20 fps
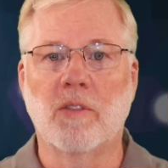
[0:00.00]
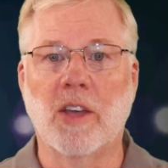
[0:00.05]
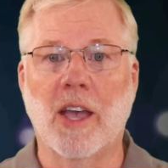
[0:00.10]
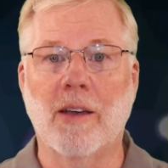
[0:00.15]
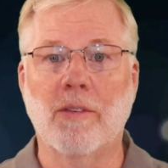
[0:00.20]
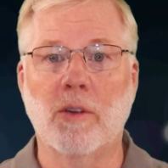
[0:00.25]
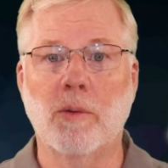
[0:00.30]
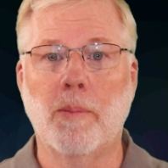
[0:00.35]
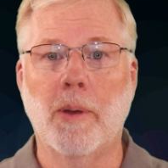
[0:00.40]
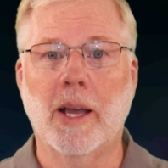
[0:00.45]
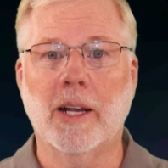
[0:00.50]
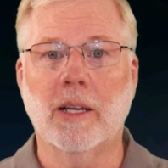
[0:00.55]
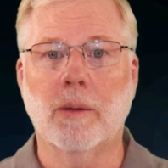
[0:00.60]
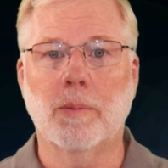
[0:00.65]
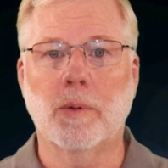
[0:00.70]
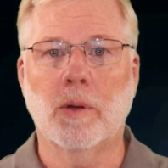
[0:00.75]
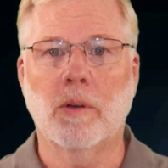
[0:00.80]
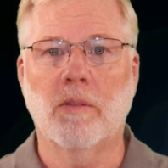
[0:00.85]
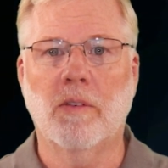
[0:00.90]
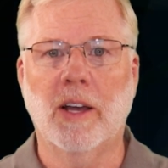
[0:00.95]
If you haven't backed
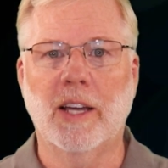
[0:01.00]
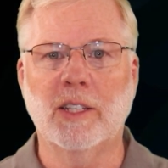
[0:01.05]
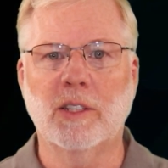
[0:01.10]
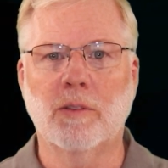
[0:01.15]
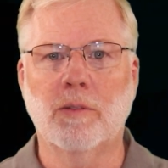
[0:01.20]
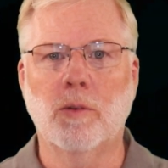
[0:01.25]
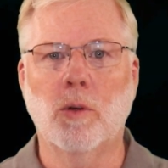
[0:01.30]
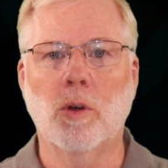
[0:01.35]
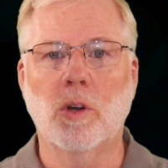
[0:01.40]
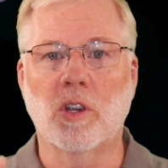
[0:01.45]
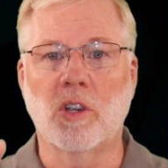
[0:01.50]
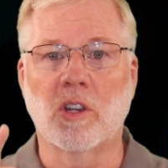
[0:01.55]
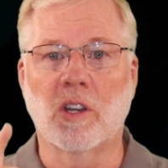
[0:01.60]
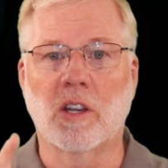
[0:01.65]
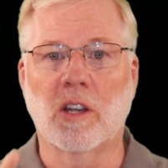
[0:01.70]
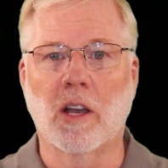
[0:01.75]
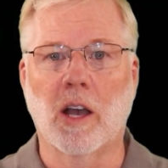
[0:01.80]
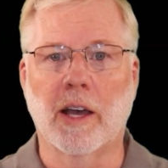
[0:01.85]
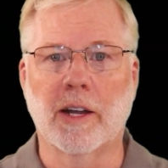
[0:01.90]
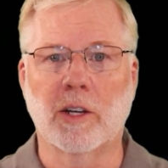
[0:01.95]
up your device before, you've
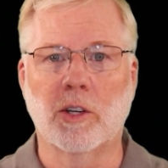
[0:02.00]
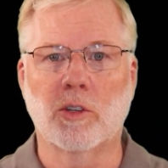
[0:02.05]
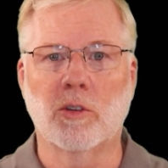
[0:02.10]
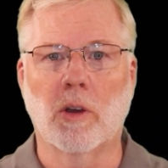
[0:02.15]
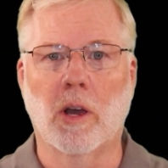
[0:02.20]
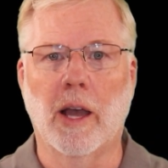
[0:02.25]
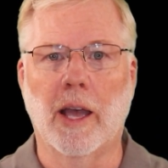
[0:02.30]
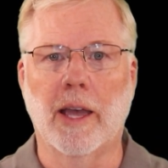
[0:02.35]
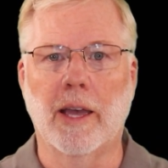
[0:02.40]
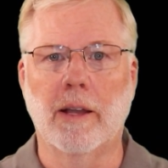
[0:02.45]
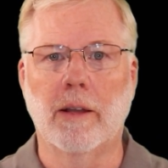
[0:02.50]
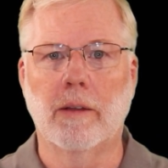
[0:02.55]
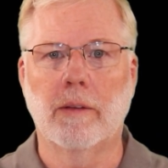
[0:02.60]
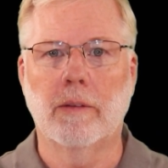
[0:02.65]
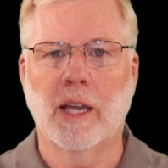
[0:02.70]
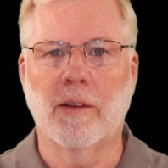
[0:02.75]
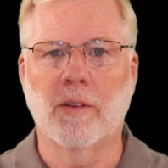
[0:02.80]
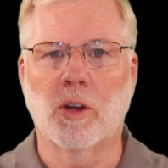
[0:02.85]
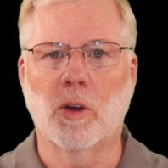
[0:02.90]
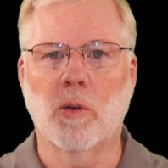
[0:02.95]
got to try it.
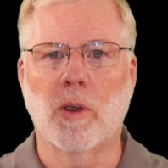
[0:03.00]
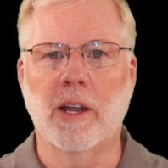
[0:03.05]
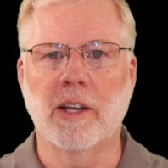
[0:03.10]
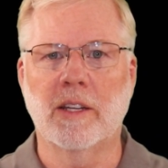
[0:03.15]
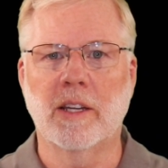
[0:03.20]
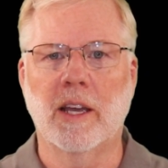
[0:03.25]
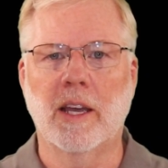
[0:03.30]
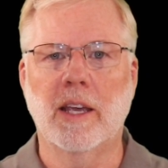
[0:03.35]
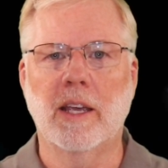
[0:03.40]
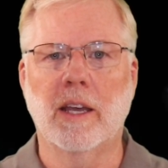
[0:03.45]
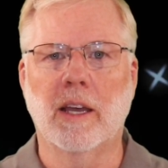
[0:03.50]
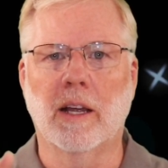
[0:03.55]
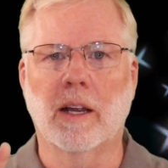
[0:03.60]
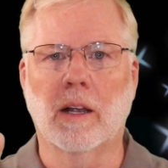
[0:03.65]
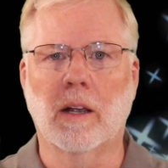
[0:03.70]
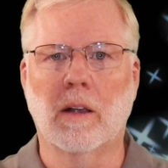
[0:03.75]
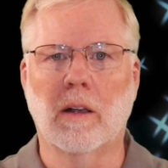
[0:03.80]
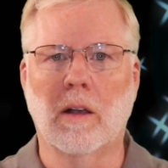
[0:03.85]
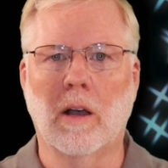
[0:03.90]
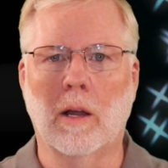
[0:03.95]
Have a great day.
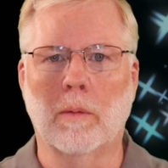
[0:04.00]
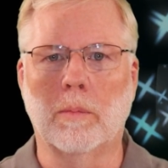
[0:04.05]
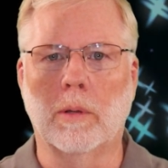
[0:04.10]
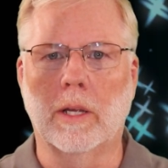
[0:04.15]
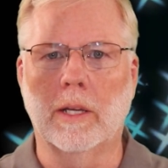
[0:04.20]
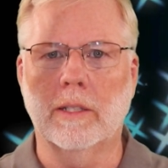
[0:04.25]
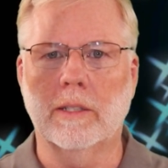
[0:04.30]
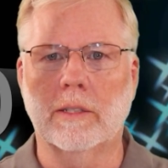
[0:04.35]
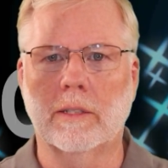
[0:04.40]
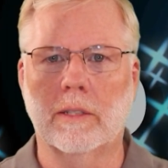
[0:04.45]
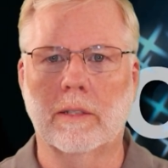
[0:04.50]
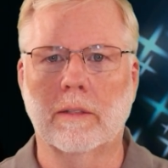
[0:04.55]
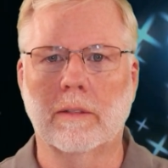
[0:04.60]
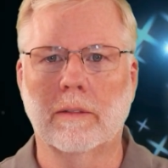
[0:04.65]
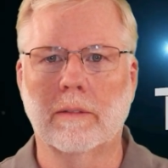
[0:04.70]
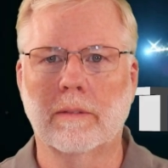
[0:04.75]
God bless.